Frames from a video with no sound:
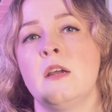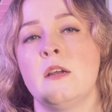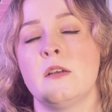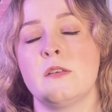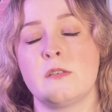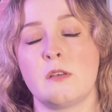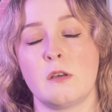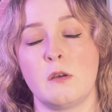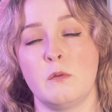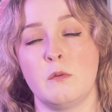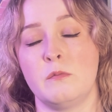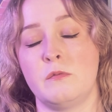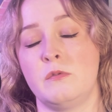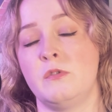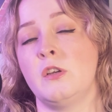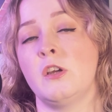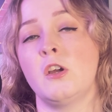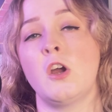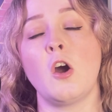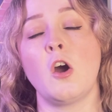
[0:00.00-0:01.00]
So
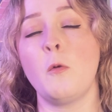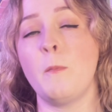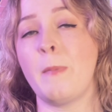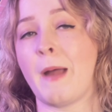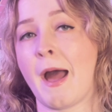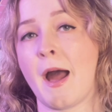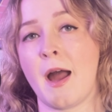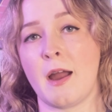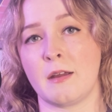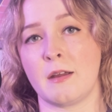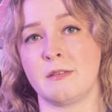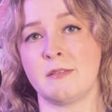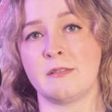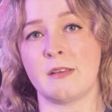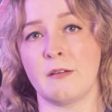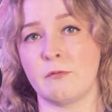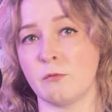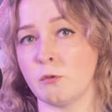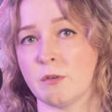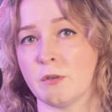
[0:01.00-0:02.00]
to go back
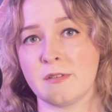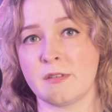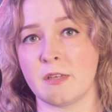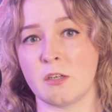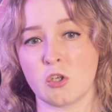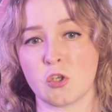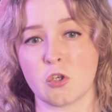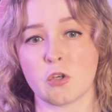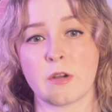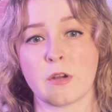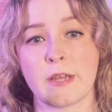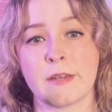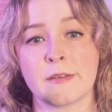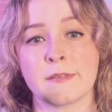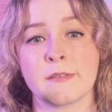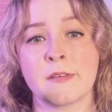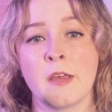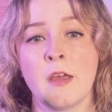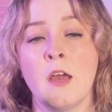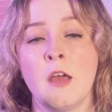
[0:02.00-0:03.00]
several
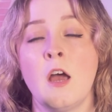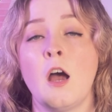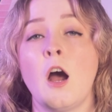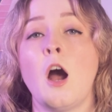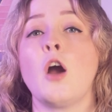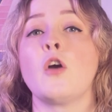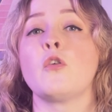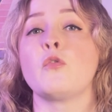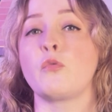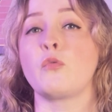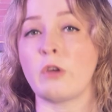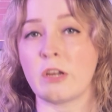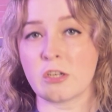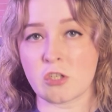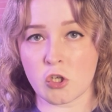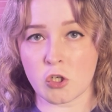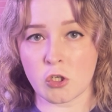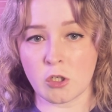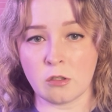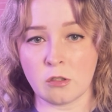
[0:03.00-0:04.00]
centuries,
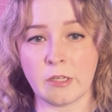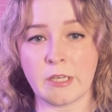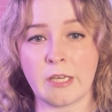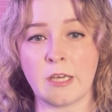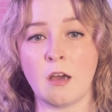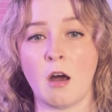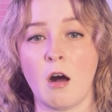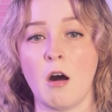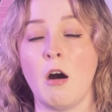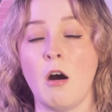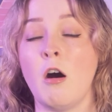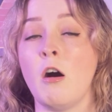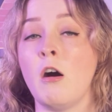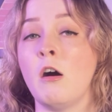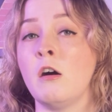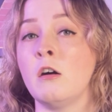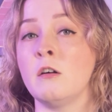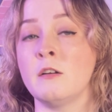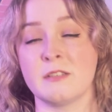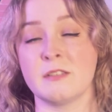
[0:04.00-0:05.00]
originally
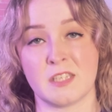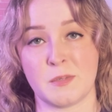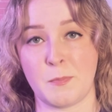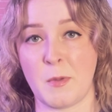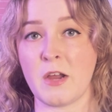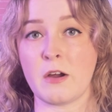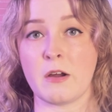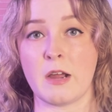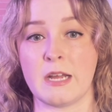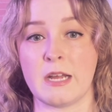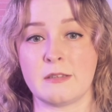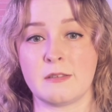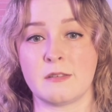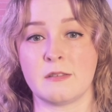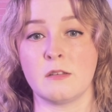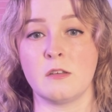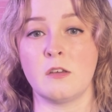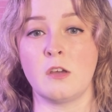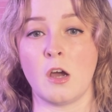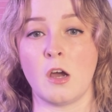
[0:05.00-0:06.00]
all
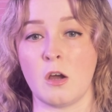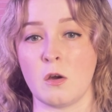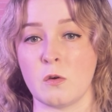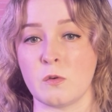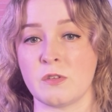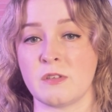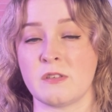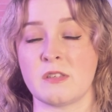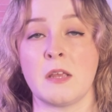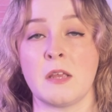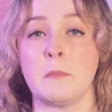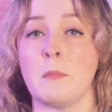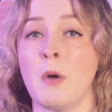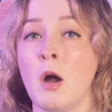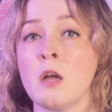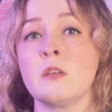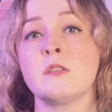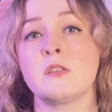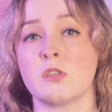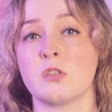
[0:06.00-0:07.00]
spirits, ghosts, and
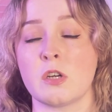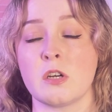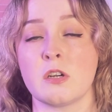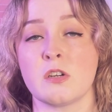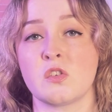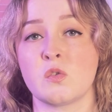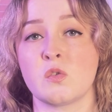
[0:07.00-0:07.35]
monsters